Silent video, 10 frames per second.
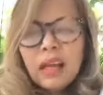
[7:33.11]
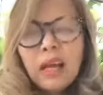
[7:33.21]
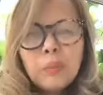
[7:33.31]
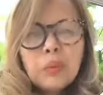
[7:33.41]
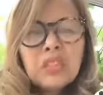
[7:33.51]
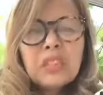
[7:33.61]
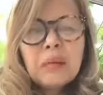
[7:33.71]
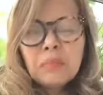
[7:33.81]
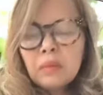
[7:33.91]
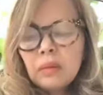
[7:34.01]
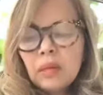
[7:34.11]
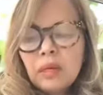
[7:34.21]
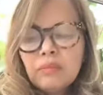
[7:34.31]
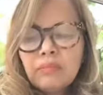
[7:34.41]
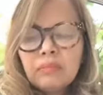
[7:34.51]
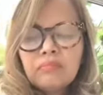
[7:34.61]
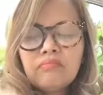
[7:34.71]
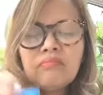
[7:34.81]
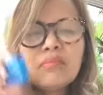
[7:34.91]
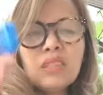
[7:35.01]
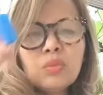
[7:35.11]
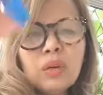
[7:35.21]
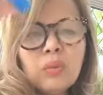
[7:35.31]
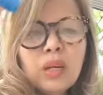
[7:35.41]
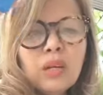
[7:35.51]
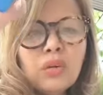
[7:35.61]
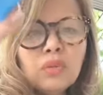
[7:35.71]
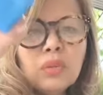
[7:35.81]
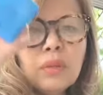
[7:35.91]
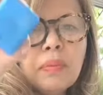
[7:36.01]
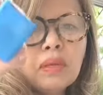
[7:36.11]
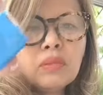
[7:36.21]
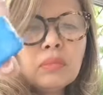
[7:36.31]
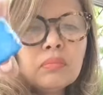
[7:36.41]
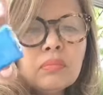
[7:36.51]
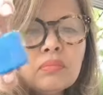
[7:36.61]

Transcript: I put some um, this one when I go to the bathroom